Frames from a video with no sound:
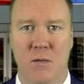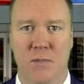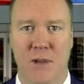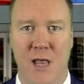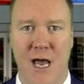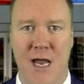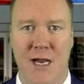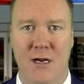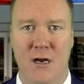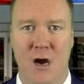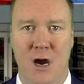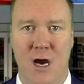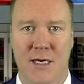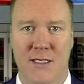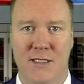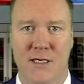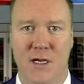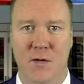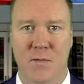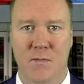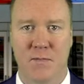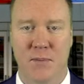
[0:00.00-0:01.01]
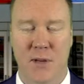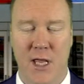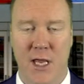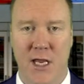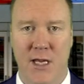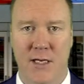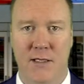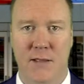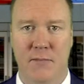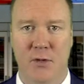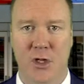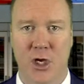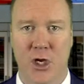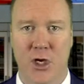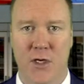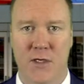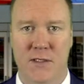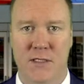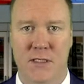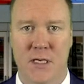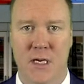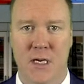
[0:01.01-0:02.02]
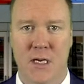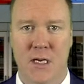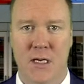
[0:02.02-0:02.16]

Blackhawks outplayed the Blues.